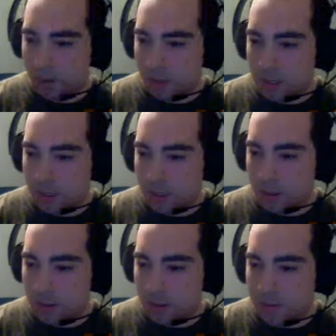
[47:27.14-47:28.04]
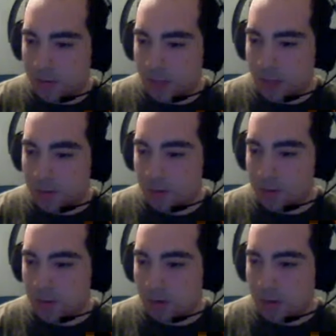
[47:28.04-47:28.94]
you keep heading out in this
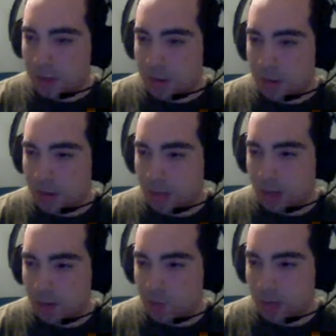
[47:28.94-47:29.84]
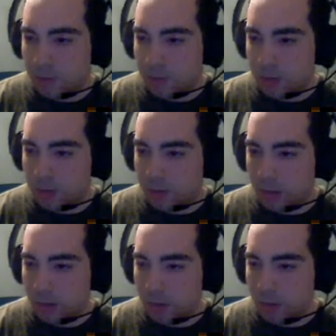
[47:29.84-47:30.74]
direction, and whatever screaming
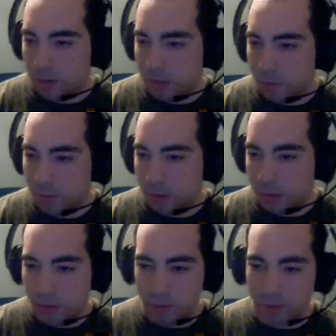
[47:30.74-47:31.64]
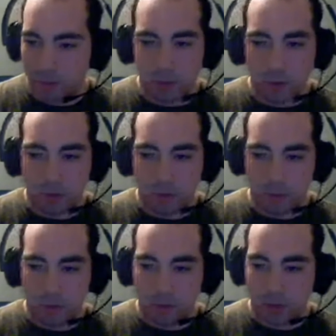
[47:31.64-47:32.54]
you were hearing before from the
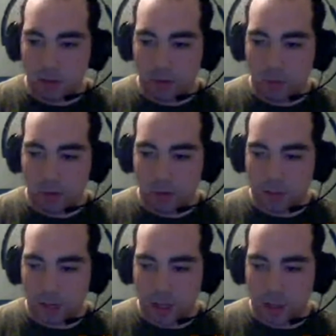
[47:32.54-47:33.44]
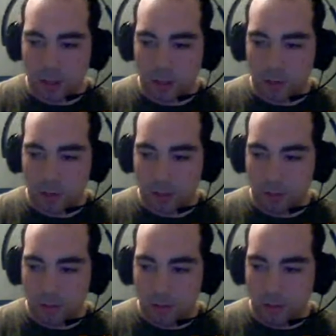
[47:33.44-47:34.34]
men who were attacking you
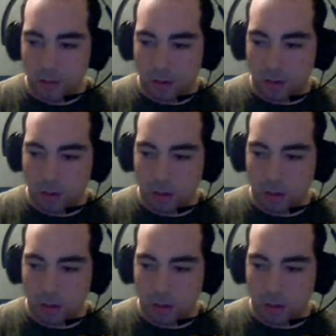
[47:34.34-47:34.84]
are